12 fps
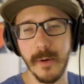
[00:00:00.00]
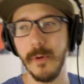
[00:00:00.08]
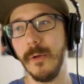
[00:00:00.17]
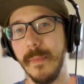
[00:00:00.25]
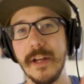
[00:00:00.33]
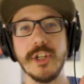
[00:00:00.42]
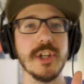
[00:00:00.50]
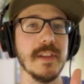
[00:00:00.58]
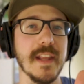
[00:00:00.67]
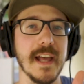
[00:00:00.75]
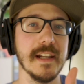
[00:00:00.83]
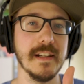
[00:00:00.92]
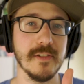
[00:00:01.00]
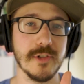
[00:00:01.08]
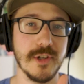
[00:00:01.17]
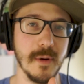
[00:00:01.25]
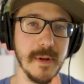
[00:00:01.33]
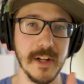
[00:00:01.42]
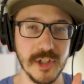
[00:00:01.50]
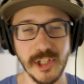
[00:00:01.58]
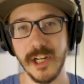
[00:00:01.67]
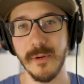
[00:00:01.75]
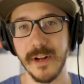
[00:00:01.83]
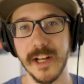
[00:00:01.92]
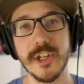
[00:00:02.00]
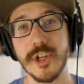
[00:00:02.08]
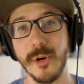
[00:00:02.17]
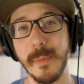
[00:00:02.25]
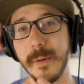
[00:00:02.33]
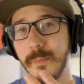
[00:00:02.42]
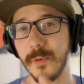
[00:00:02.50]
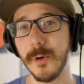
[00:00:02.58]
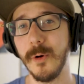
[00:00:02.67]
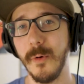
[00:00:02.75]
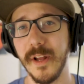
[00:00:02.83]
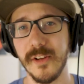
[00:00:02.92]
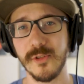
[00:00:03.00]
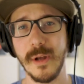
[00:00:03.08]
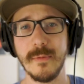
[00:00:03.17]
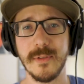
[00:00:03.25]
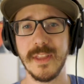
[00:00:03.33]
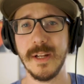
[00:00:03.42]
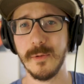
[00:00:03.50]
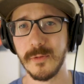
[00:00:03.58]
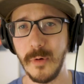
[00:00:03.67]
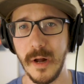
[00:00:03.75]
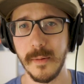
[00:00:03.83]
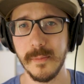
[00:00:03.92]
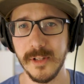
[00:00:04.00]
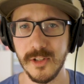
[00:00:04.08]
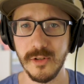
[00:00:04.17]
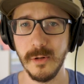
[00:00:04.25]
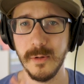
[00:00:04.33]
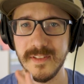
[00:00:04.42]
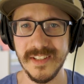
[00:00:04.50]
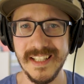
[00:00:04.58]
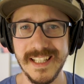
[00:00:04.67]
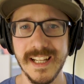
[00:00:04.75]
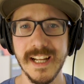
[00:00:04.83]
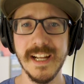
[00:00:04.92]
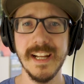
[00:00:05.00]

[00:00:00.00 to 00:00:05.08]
I will mention that it is German engineering and German brewing, so everything was probably to a T